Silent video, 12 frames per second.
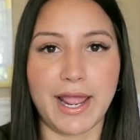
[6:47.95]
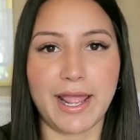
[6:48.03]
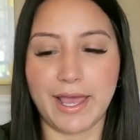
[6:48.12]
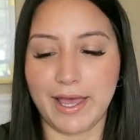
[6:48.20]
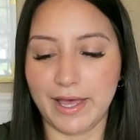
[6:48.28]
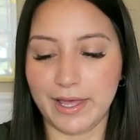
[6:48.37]

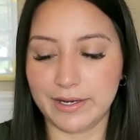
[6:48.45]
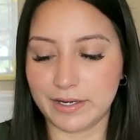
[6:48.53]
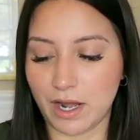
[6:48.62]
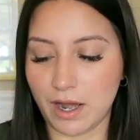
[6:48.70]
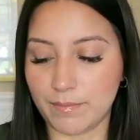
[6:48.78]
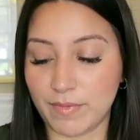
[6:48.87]
And
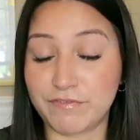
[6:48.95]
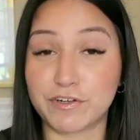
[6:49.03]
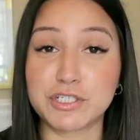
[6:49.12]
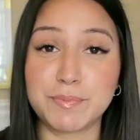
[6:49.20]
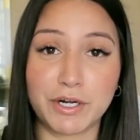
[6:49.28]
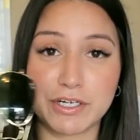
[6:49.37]
um, my
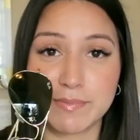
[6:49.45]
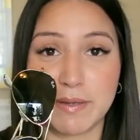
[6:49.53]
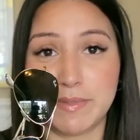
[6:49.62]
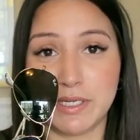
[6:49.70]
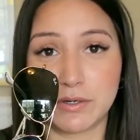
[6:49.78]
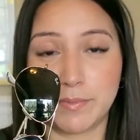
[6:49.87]
first pair is
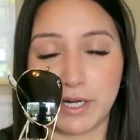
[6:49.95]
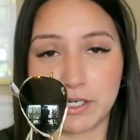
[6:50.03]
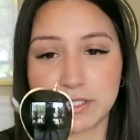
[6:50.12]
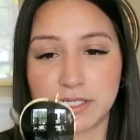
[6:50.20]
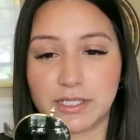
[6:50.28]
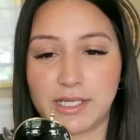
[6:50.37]
my beater
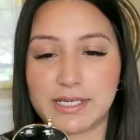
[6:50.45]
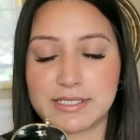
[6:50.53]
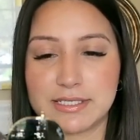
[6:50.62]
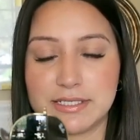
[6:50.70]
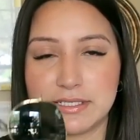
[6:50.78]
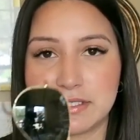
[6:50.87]
pair of
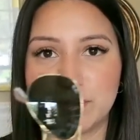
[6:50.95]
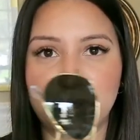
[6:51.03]
sunglasses.